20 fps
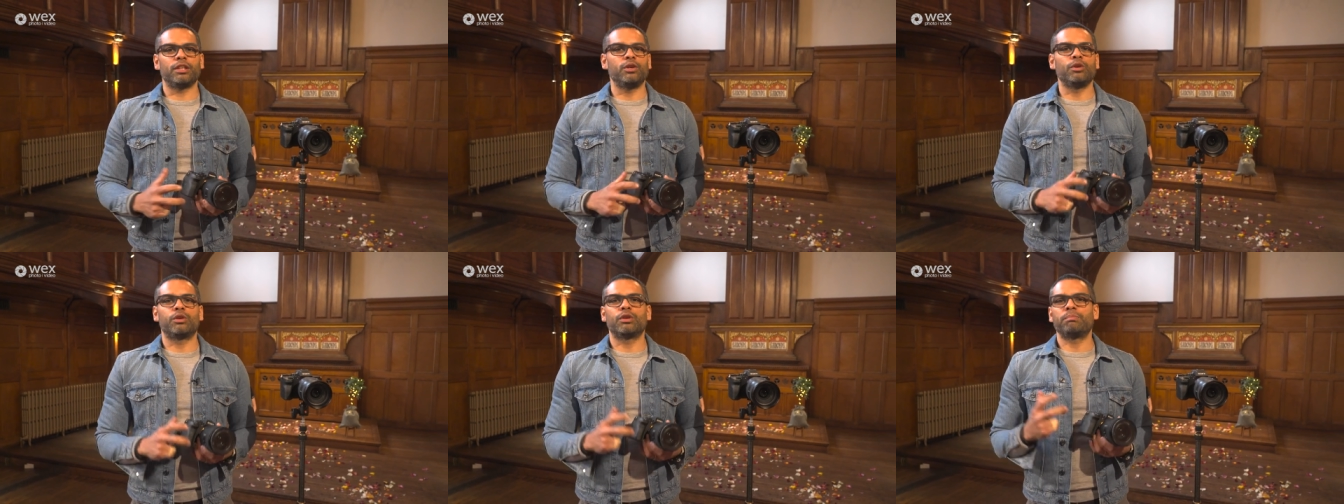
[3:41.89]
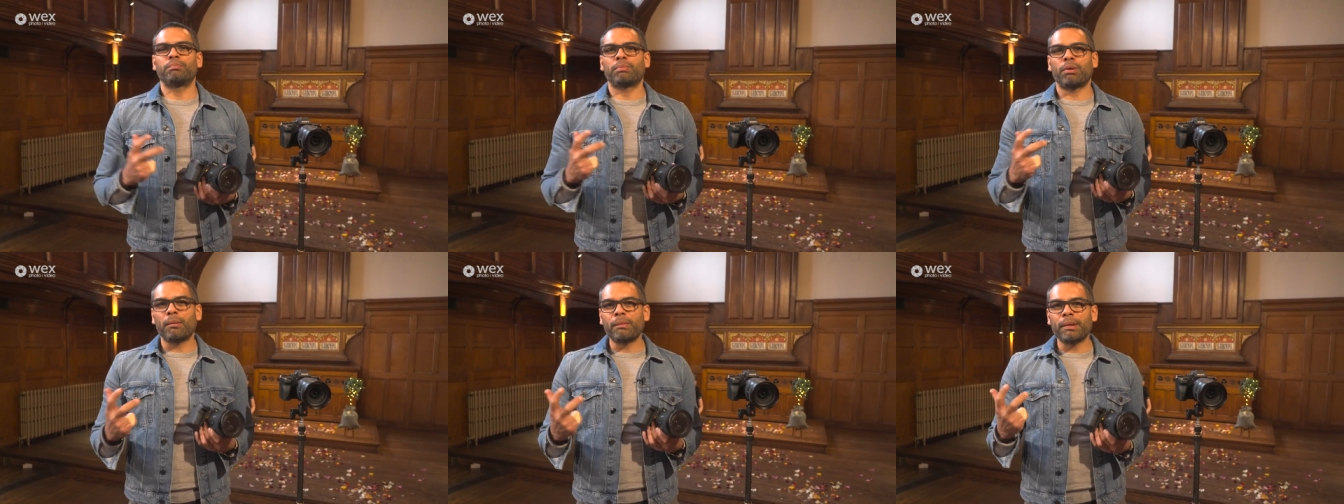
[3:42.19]
You
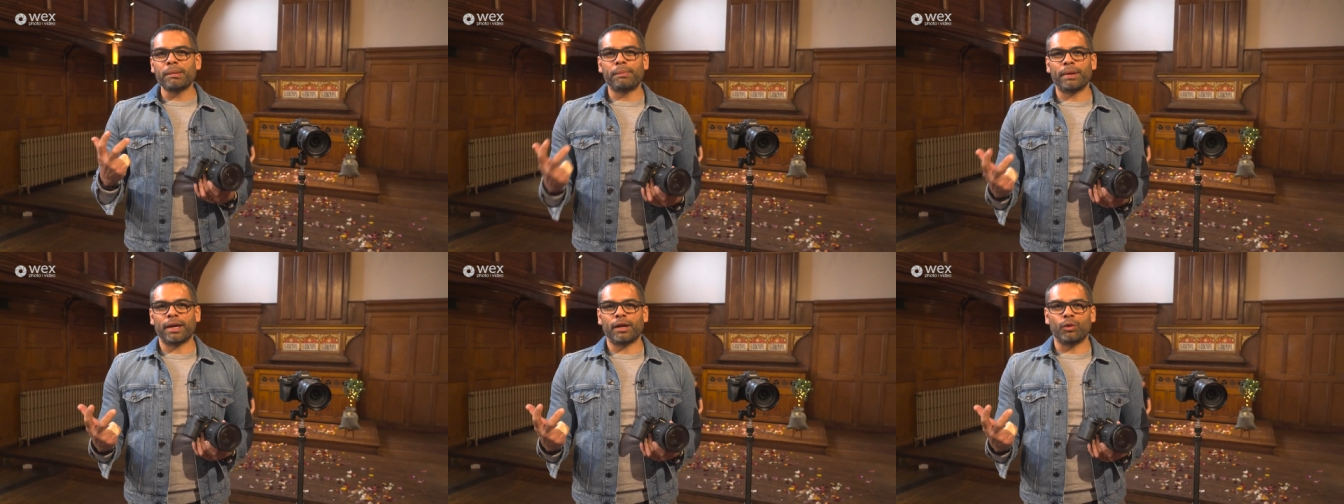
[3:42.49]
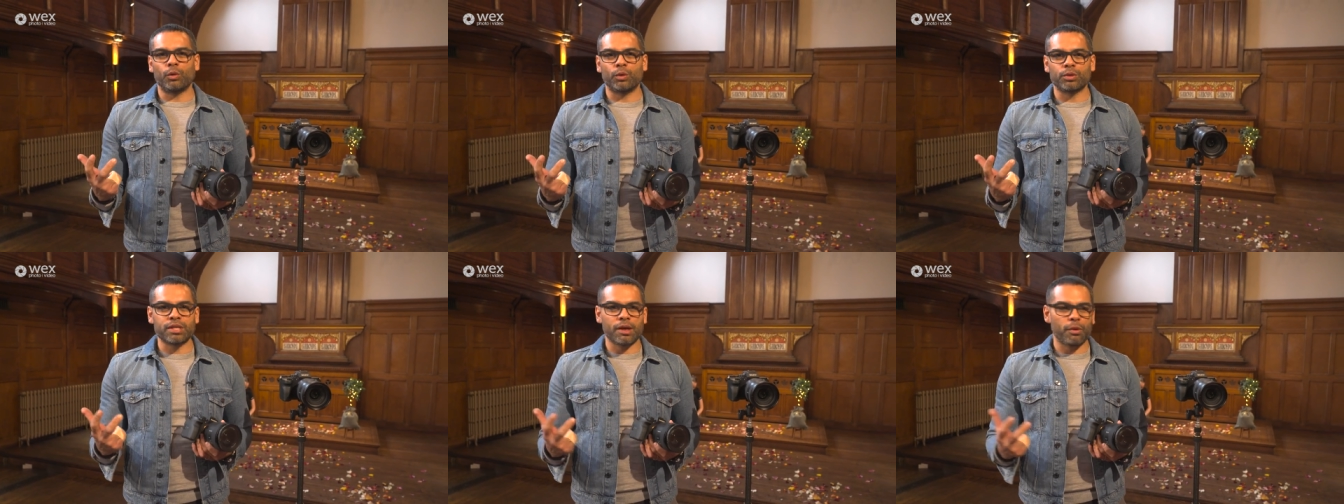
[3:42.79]
could probably pick
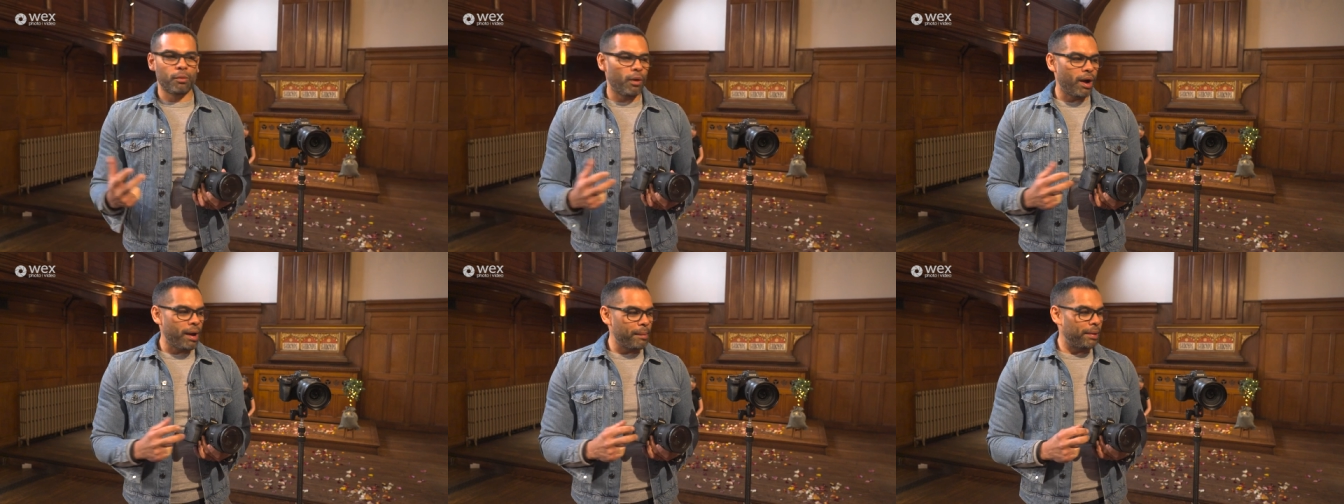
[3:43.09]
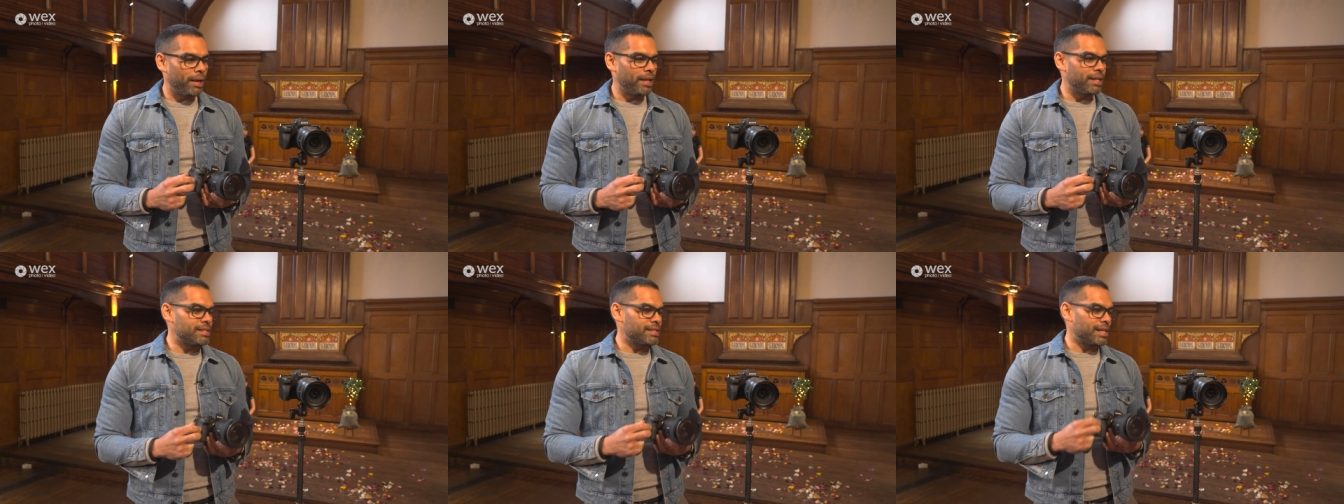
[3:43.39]
auto white
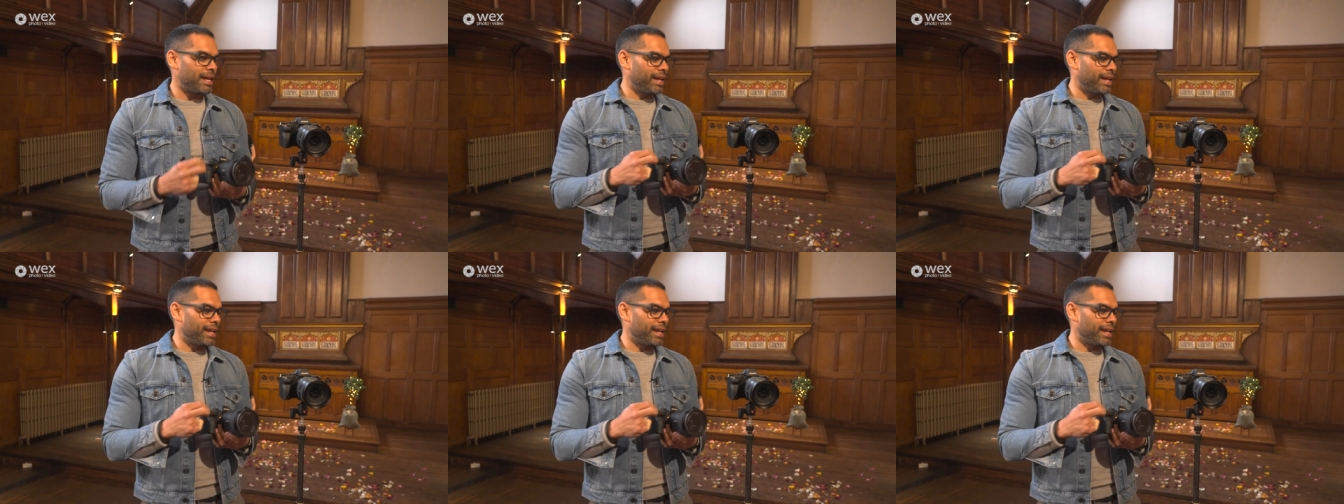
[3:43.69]
balance.